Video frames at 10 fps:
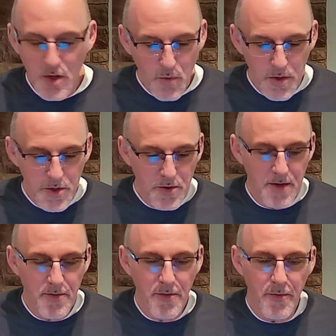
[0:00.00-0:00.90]
where you
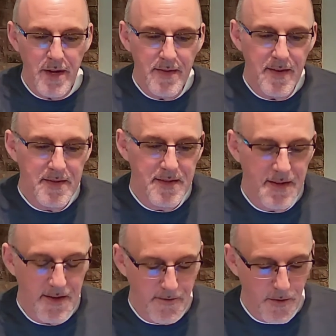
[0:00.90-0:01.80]
can read this
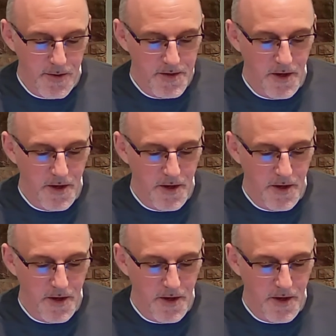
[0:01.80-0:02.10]
and for yourself